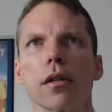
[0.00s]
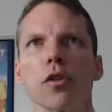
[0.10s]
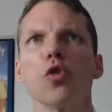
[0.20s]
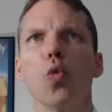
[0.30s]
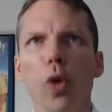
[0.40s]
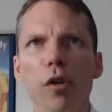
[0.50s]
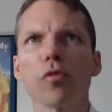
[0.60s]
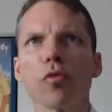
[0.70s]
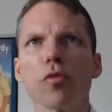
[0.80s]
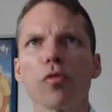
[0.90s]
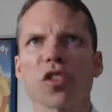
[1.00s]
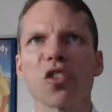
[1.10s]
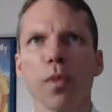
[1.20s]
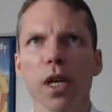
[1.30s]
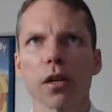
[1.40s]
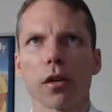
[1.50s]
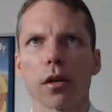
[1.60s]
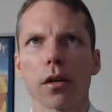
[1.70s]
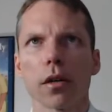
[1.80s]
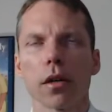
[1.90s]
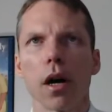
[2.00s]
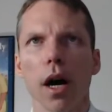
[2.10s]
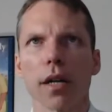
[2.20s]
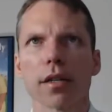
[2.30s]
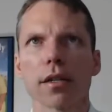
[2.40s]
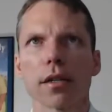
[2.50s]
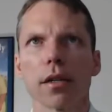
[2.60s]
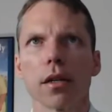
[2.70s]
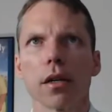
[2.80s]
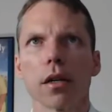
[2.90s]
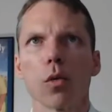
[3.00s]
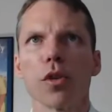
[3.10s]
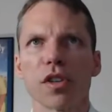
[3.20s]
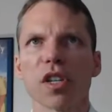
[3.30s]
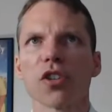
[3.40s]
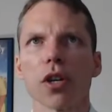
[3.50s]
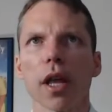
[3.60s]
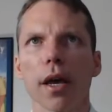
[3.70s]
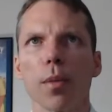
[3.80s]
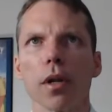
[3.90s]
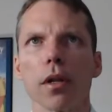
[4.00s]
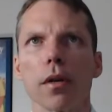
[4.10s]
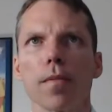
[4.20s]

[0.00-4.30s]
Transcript: You will not smear us with such a label.